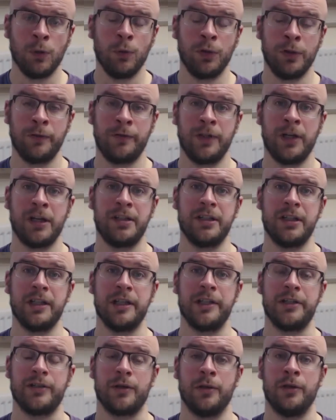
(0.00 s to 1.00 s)
One of the
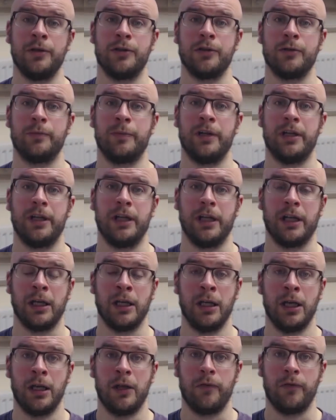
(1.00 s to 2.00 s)
ideas
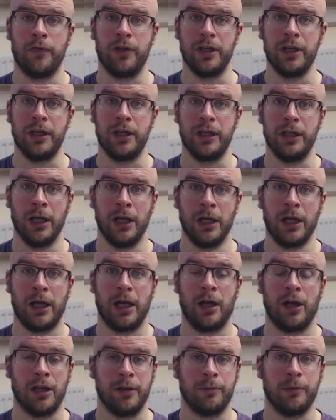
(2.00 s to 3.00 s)
underpinning the
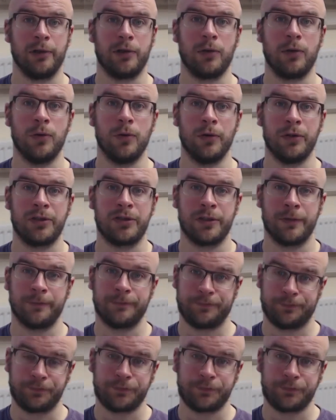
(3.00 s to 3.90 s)
hybrid courts,